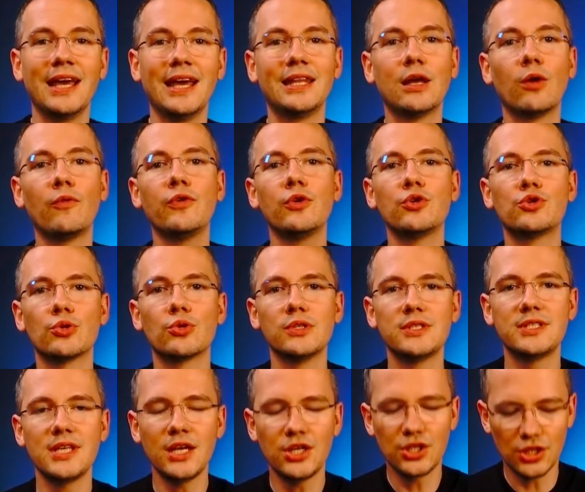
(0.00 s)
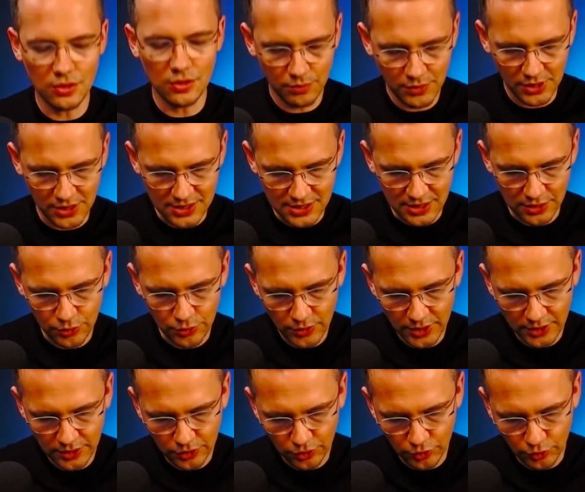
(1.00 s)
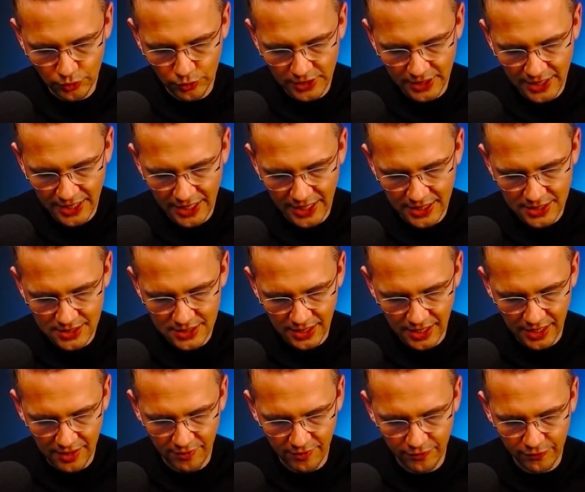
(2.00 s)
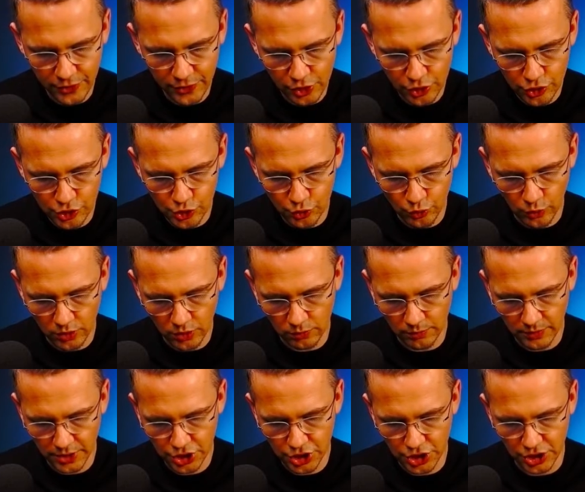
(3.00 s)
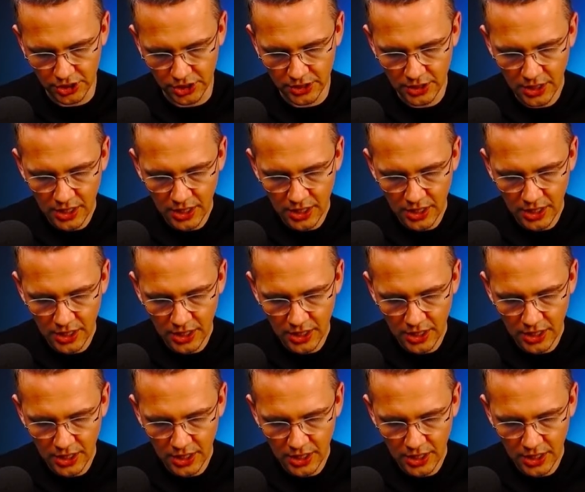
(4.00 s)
Now, virtualization means that you can create a virtual machine